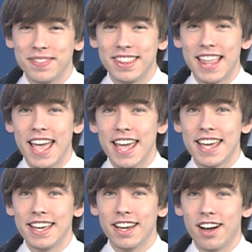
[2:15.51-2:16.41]

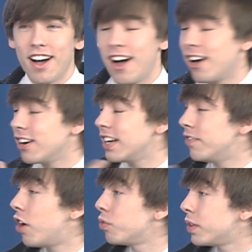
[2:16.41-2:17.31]
they are
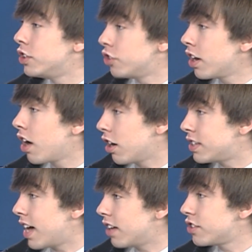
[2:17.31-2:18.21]
involved with a drug
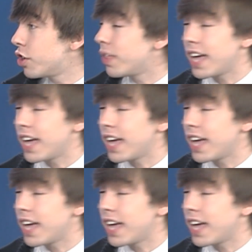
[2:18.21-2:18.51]
cartel. So they